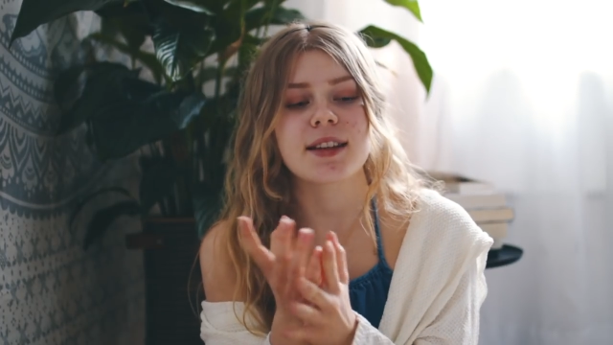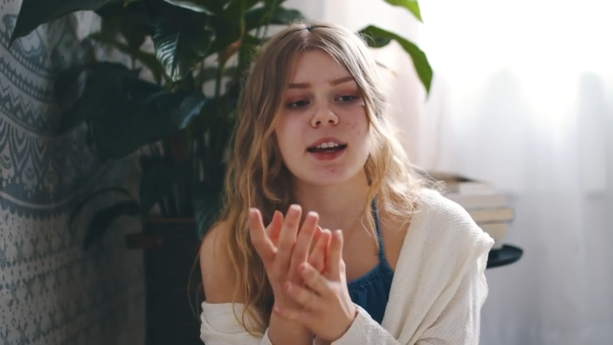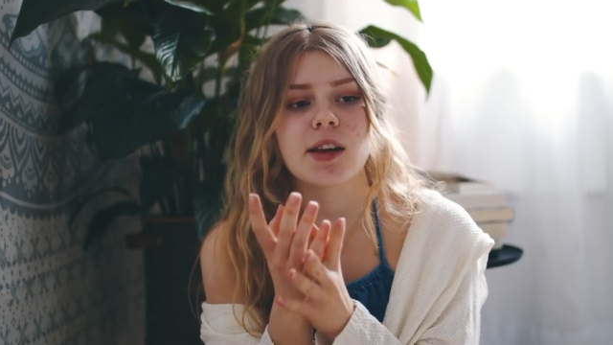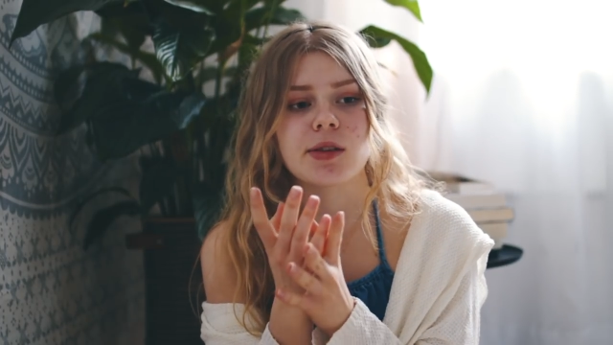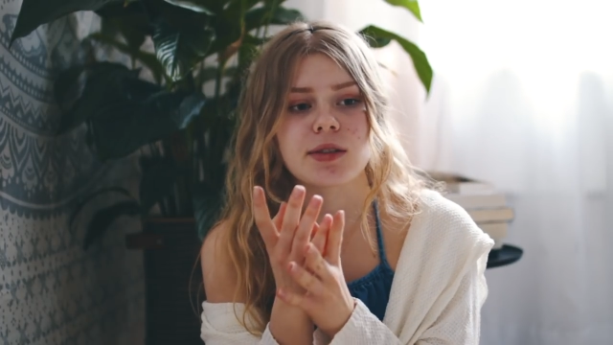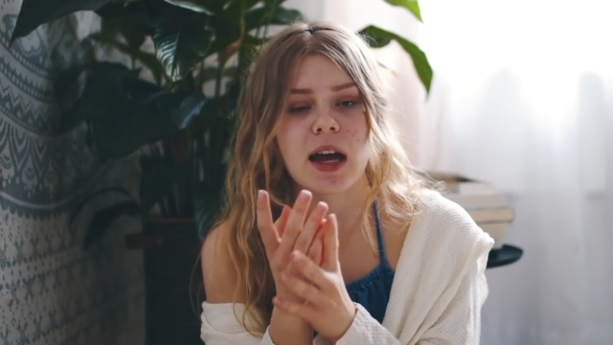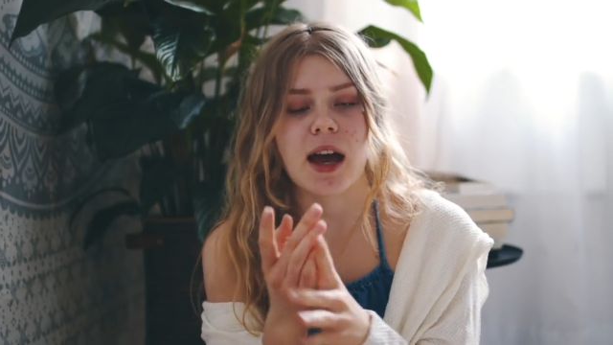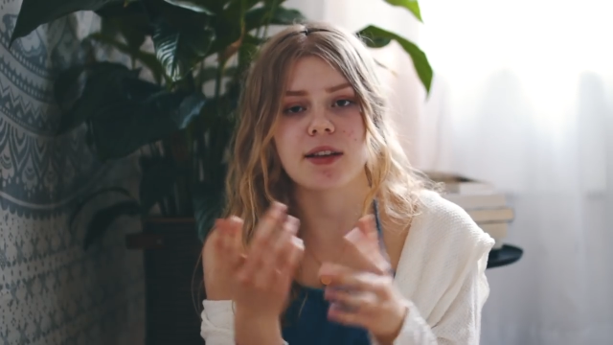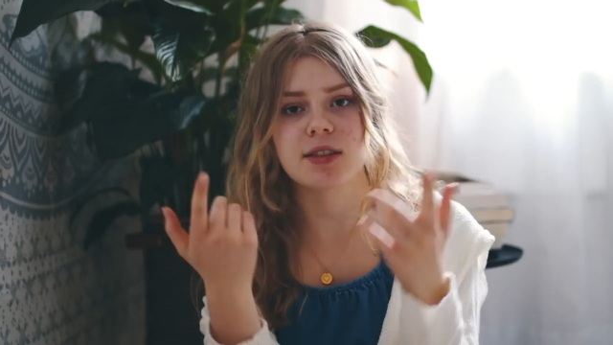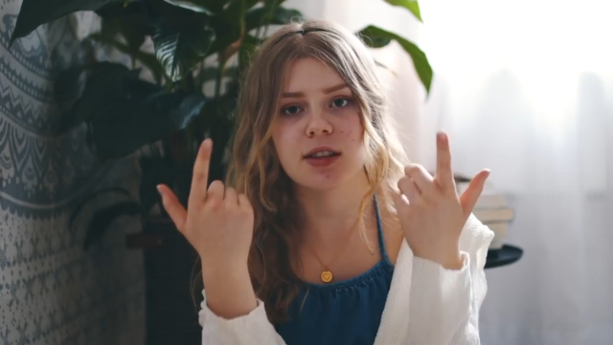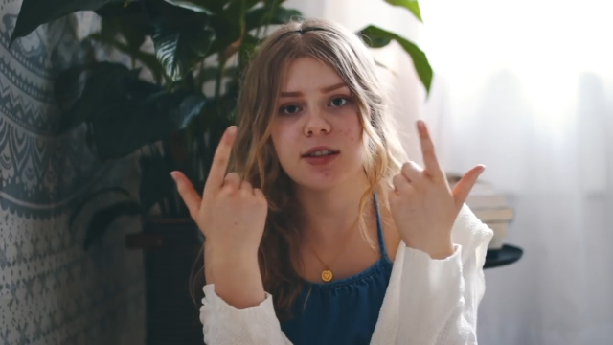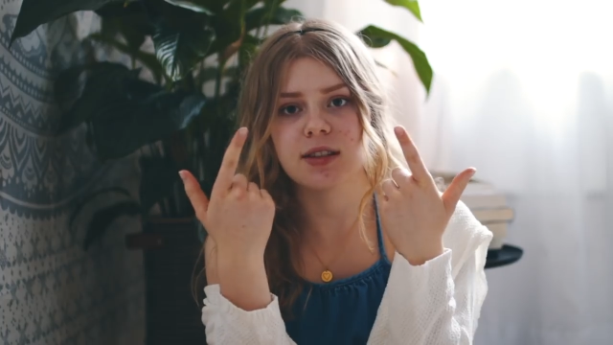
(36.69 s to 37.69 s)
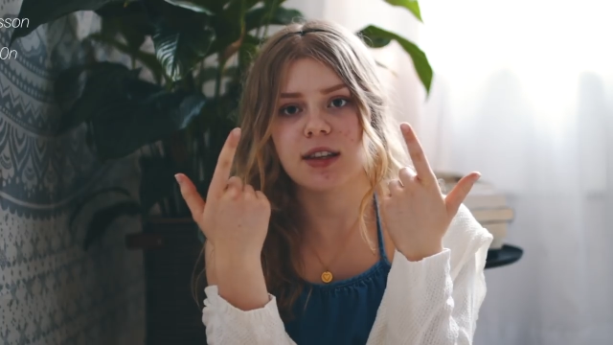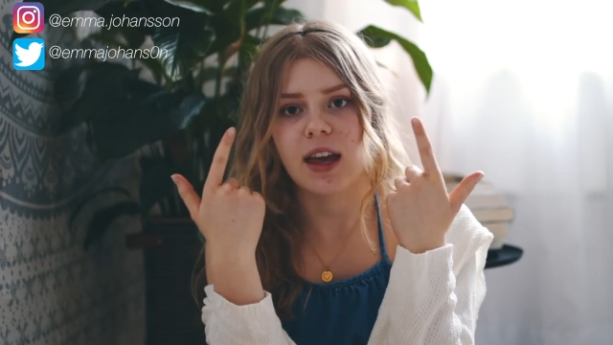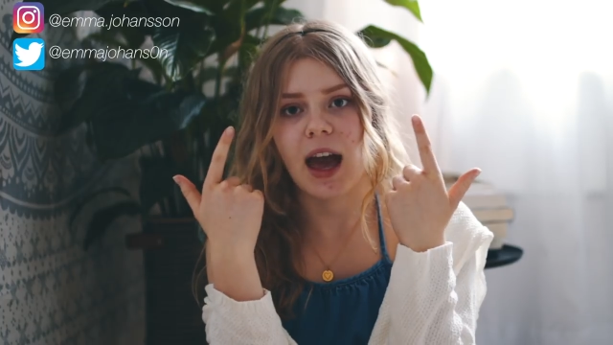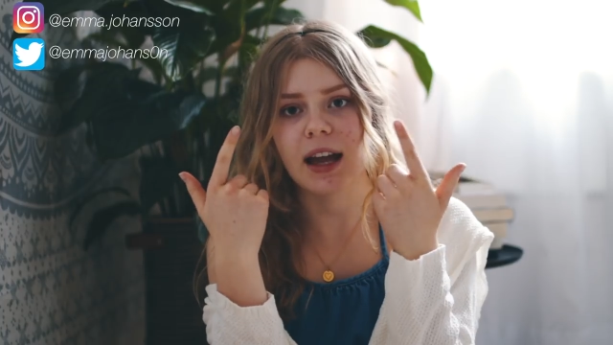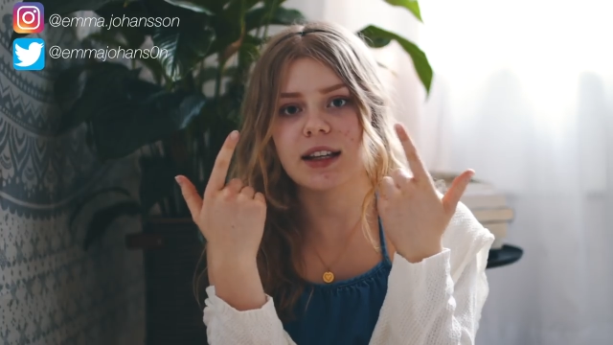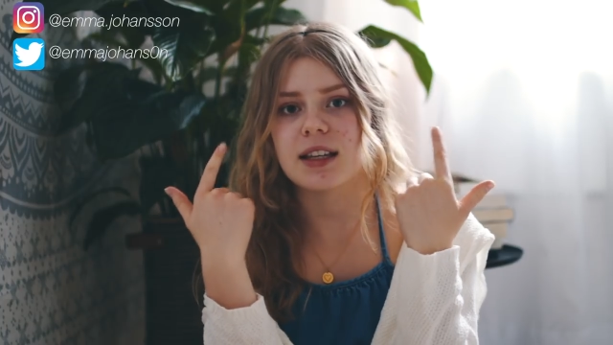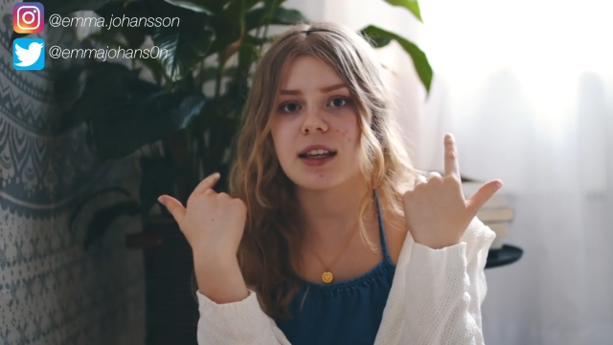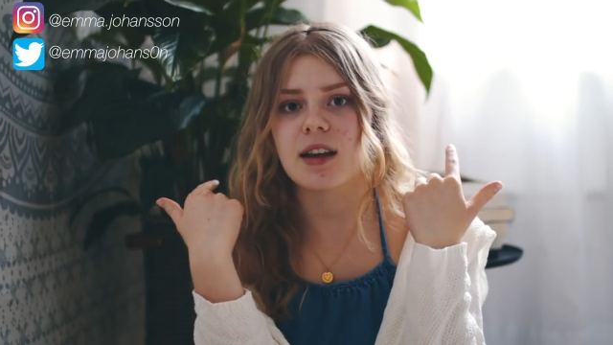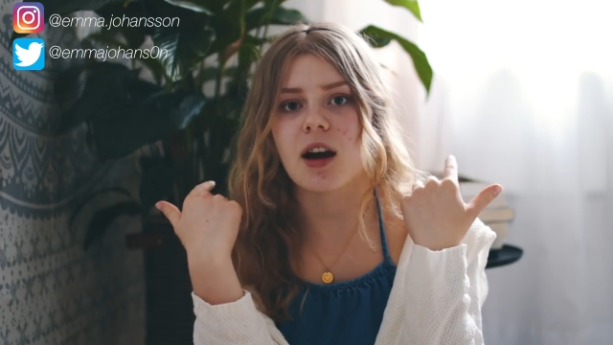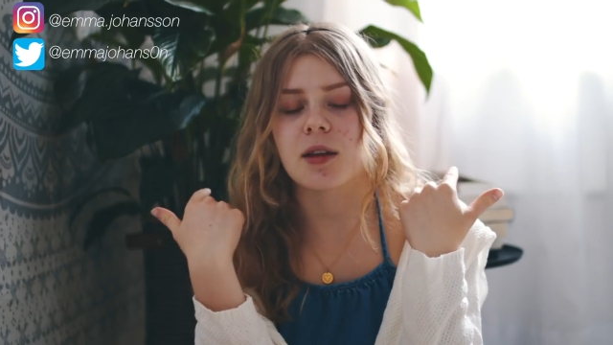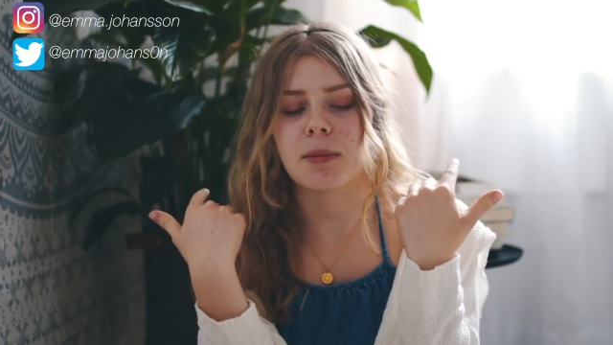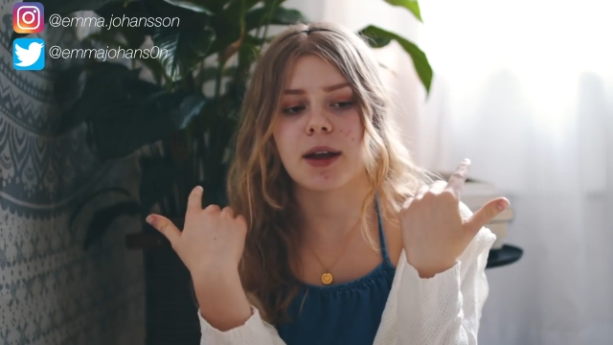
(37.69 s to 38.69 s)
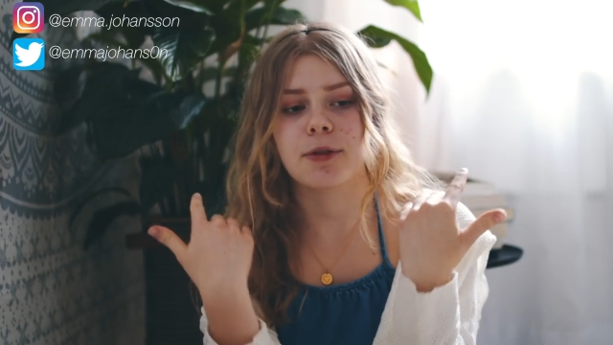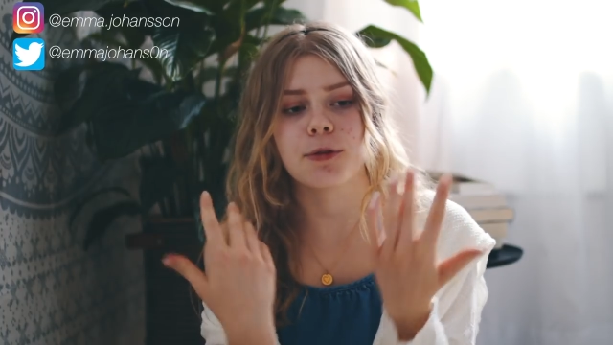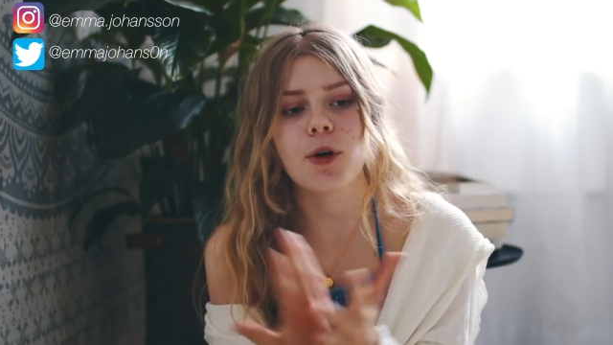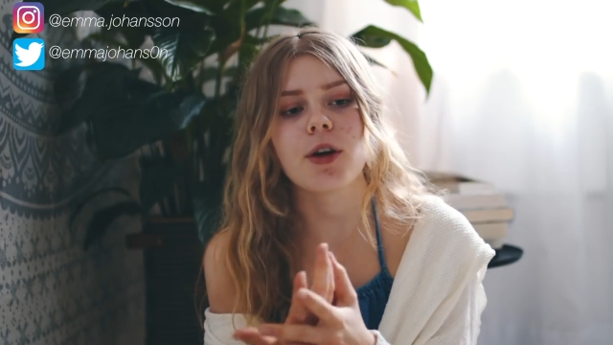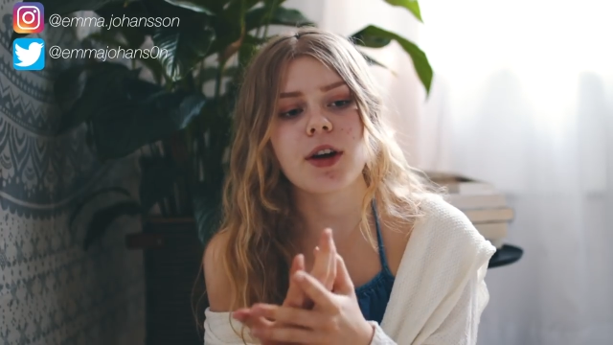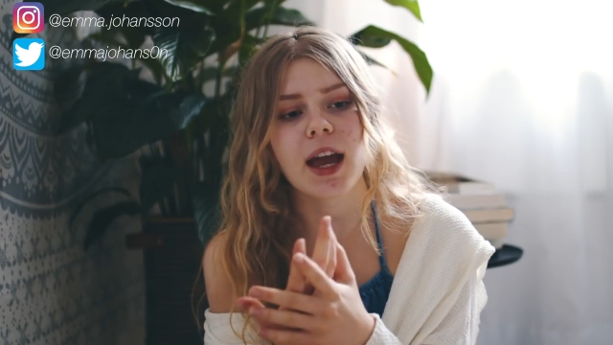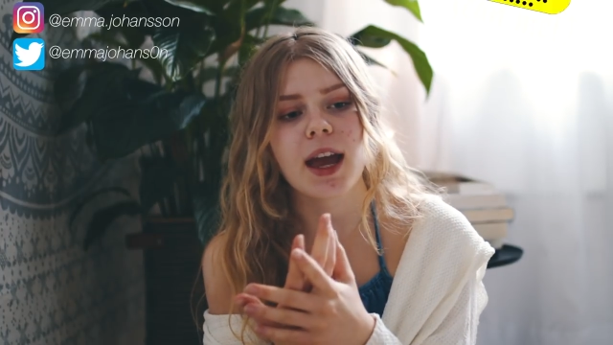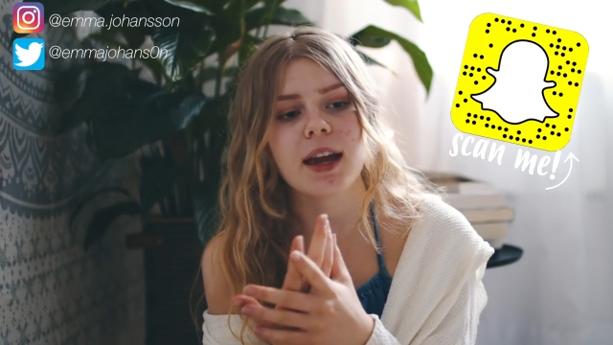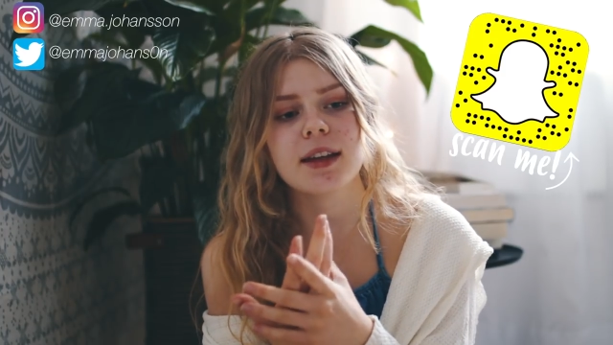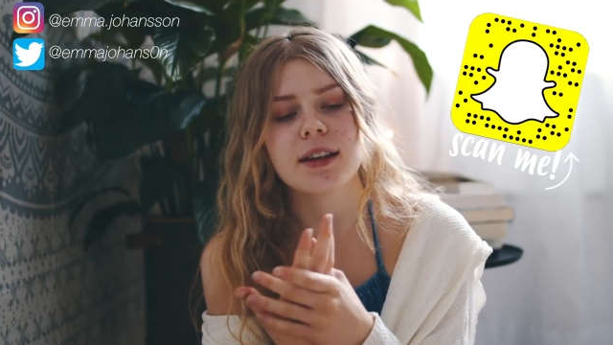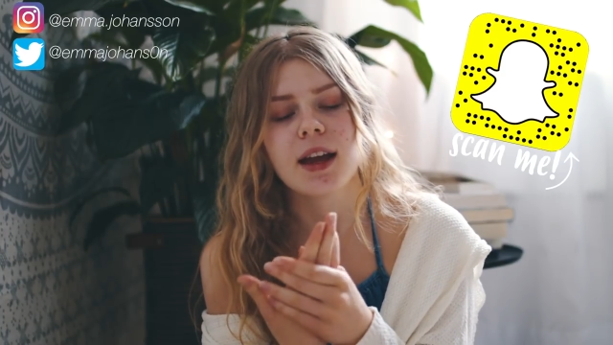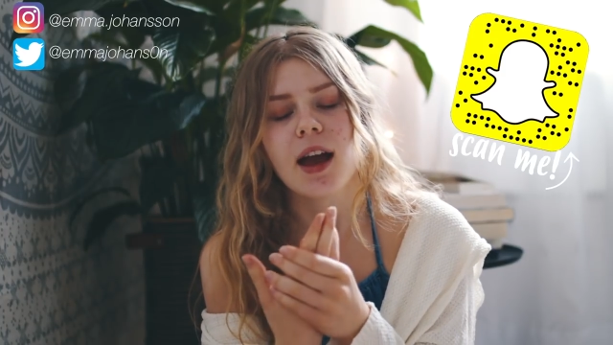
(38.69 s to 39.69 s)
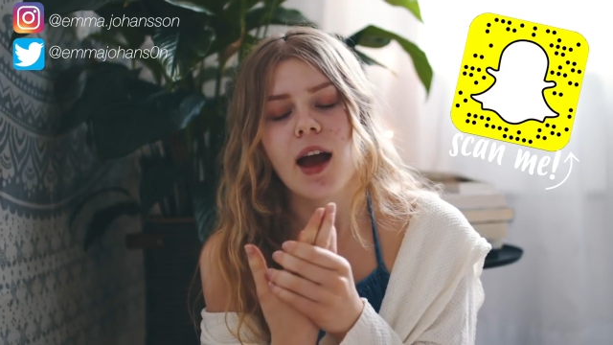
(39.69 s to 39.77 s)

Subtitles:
I used to have cystic acne on my forehead,